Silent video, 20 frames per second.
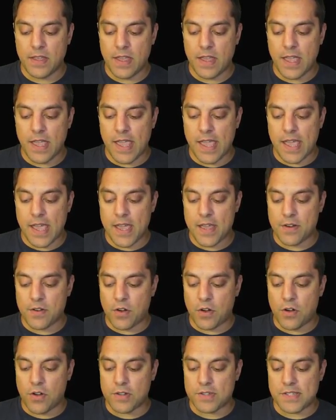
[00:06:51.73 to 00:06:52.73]
And
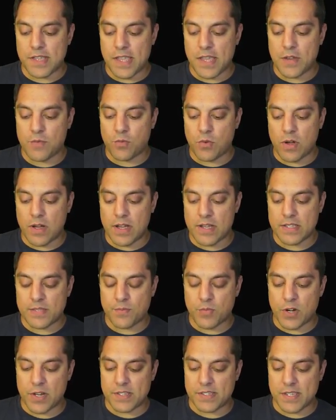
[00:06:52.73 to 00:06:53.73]
all it did was
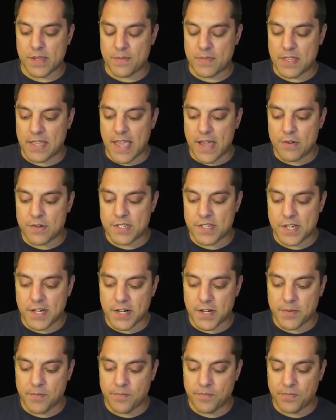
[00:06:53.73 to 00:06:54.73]
print something out
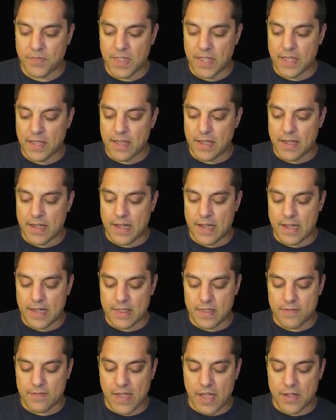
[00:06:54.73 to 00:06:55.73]
here. Uh,
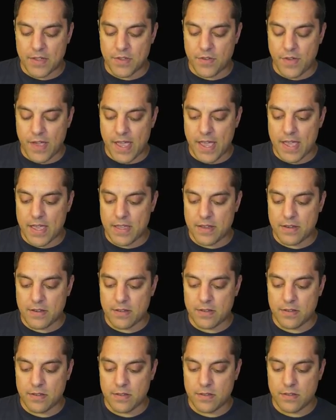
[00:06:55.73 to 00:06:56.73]
the value n,
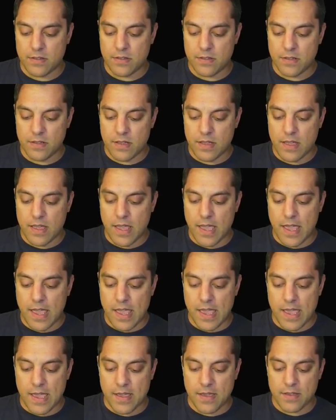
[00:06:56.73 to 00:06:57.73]

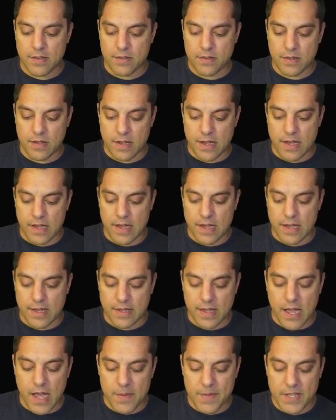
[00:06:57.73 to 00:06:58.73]
a uh,
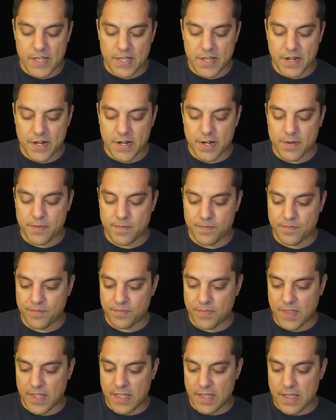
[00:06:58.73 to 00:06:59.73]
comma here,
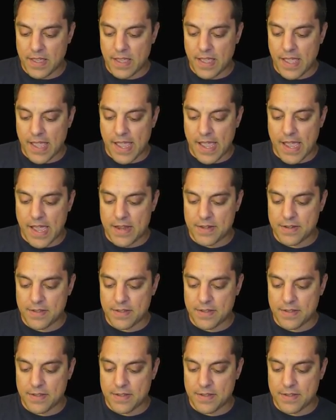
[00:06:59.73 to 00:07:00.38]
and